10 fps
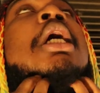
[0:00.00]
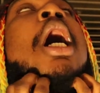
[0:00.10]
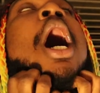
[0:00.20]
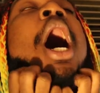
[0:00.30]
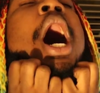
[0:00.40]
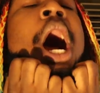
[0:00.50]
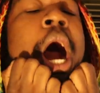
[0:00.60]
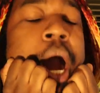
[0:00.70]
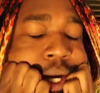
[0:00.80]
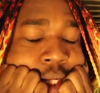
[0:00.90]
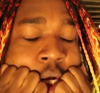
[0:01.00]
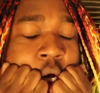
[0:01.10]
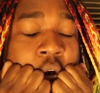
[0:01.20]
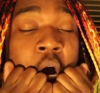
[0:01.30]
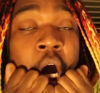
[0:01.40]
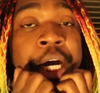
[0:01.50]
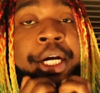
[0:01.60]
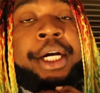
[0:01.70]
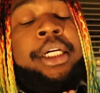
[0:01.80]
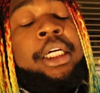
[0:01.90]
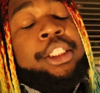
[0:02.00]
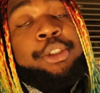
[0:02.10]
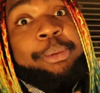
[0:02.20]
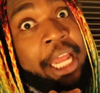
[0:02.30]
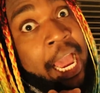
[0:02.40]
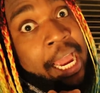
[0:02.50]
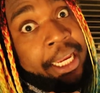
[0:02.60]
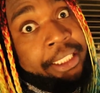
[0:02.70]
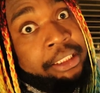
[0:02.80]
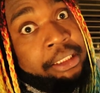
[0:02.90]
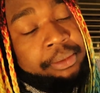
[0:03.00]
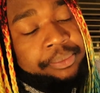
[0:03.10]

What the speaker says: Oh, you be nice!